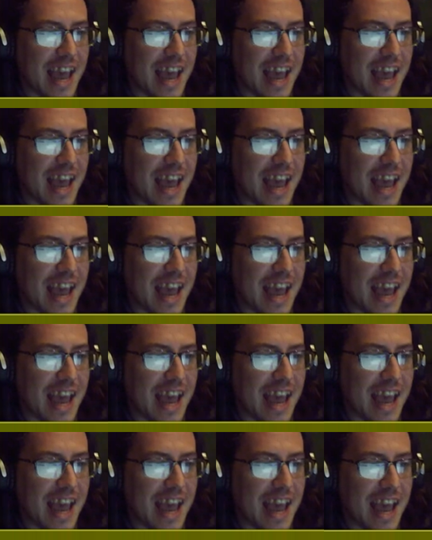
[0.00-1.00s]
High
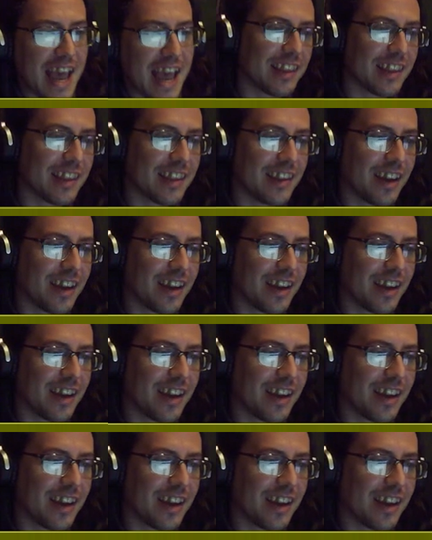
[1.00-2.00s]
L, High
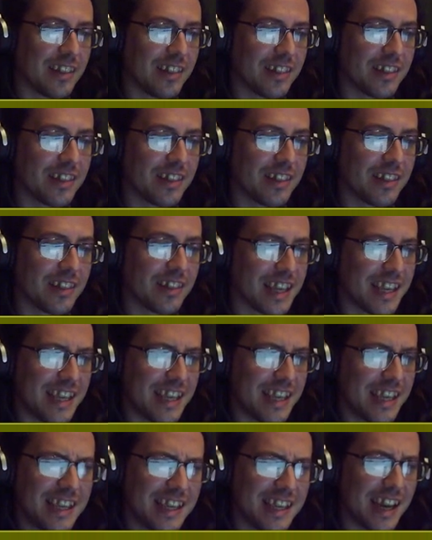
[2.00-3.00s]
I L,
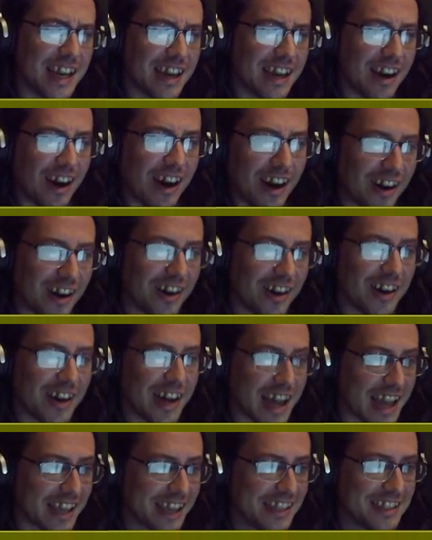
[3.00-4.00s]
E R
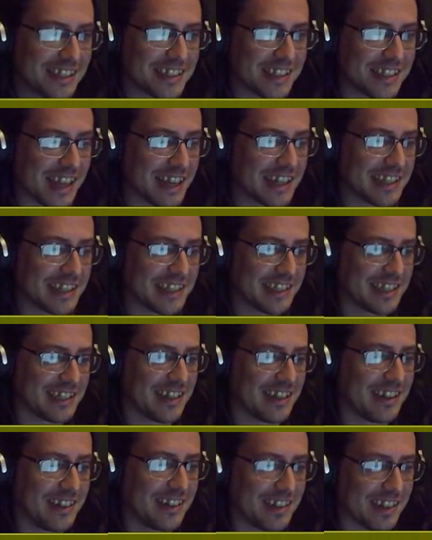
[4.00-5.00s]
eight, X
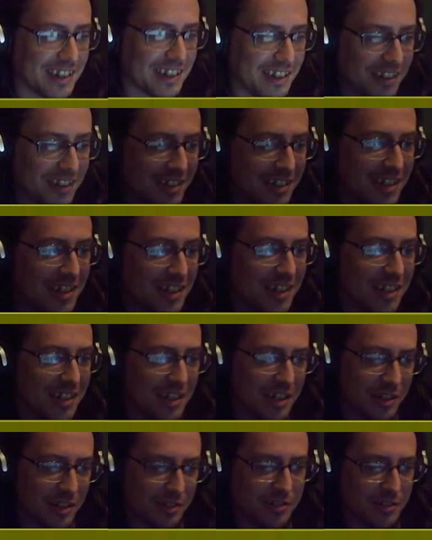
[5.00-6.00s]
Hyler,
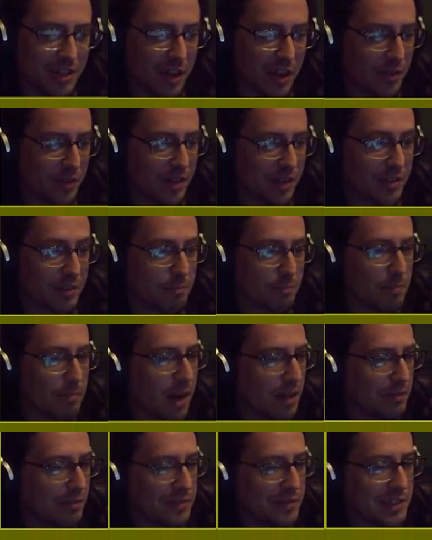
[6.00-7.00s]
who gifted a
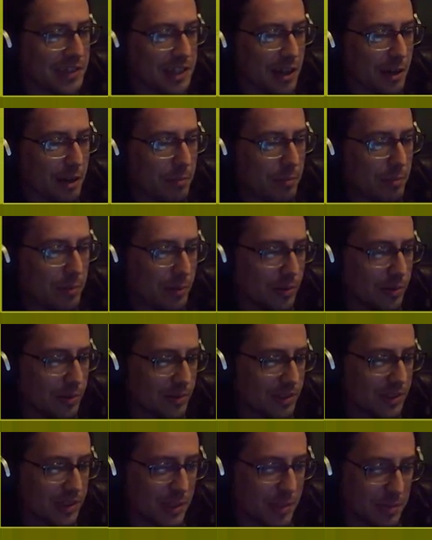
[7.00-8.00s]
mouse sub
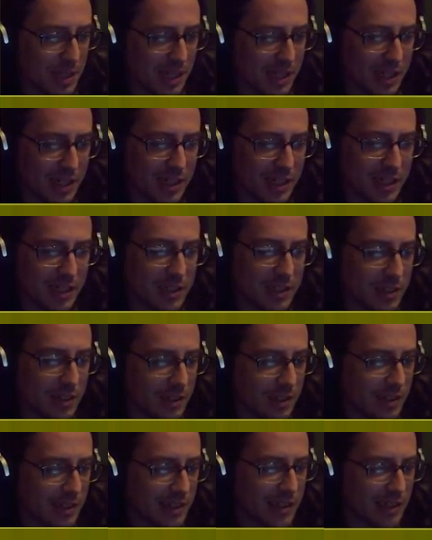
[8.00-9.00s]
to me.
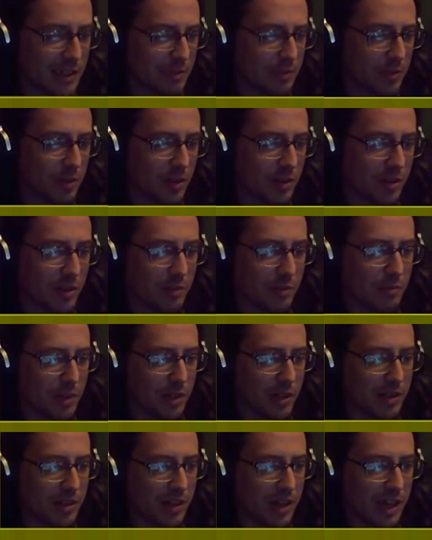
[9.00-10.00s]
So we've got a
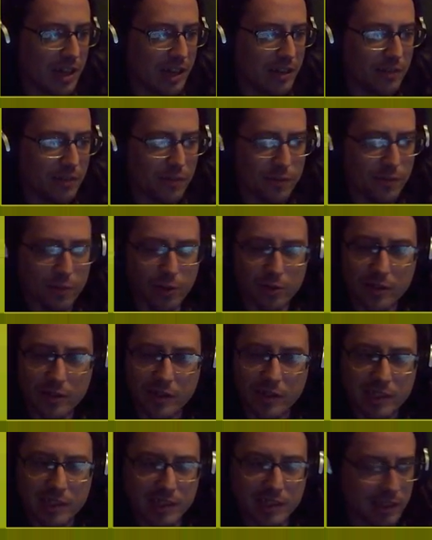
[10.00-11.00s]
Michael L.
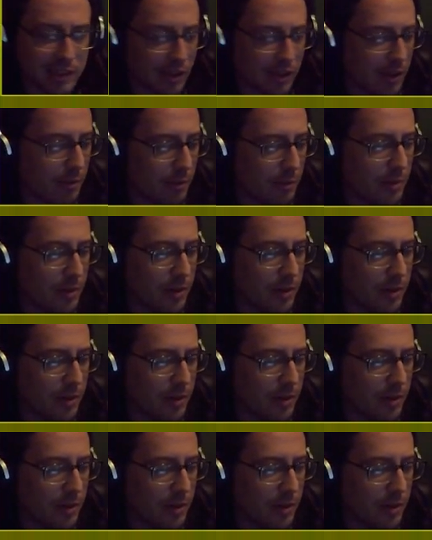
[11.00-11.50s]
Fox sub.